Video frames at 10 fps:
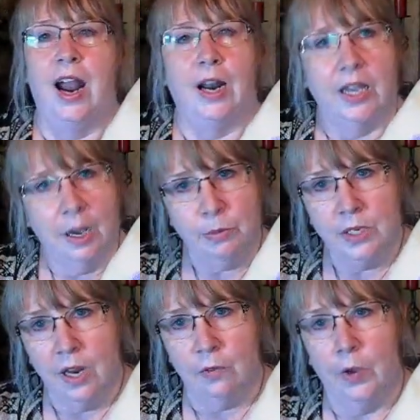and I kept
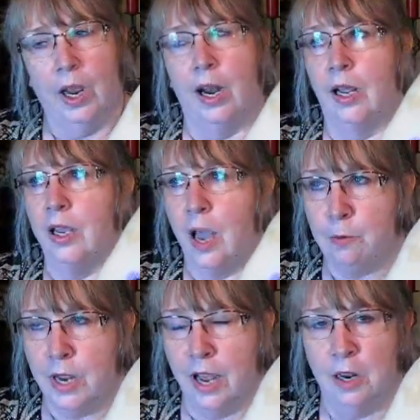stuffing and I
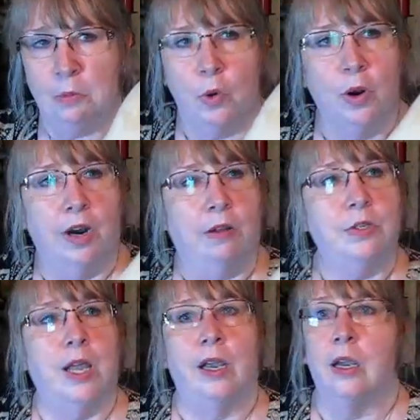kept adding more and I
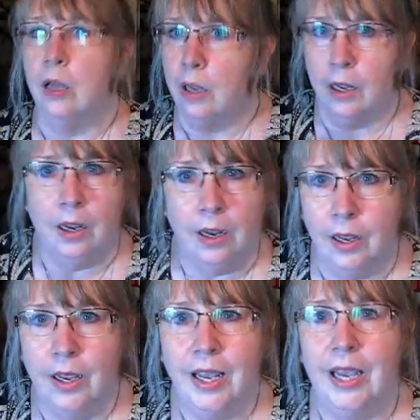was like,
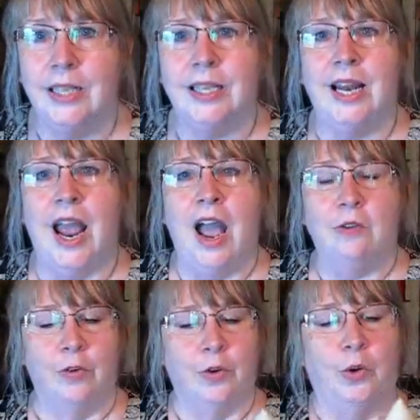is it
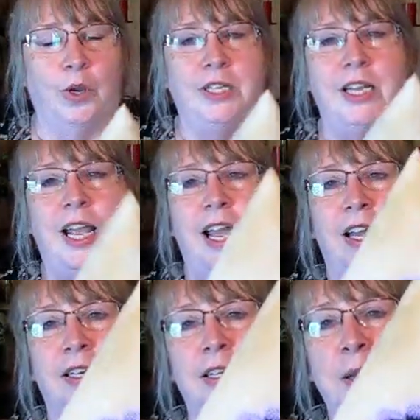ever going to
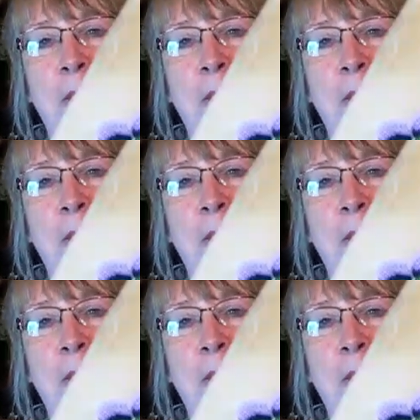end?